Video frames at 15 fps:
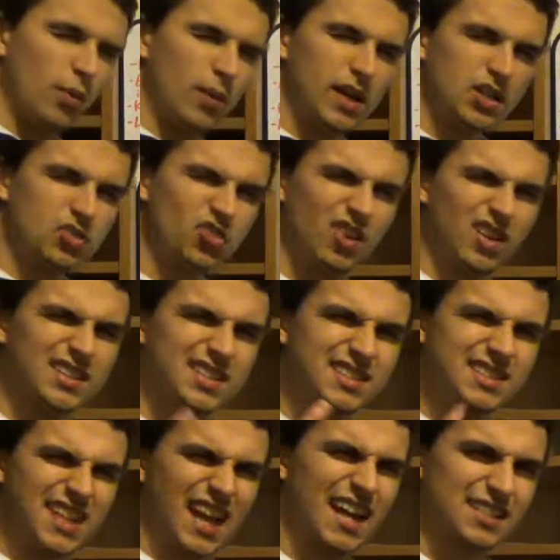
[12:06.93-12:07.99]
we're trying to
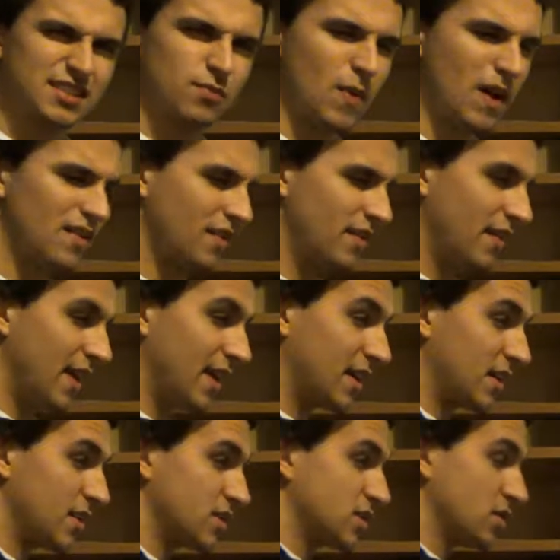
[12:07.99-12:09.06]
test whether they
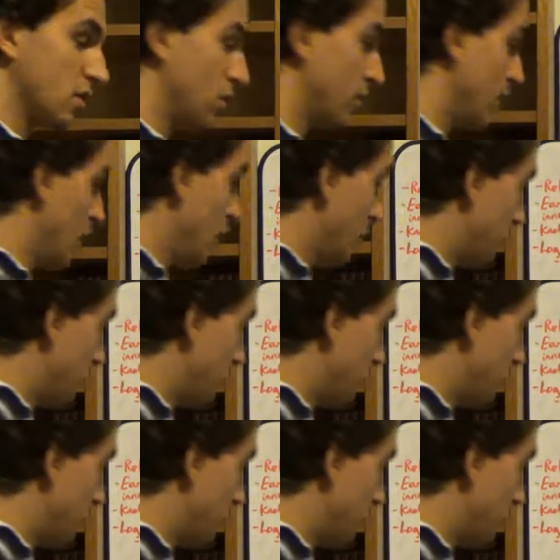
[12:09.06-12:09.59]
can sort of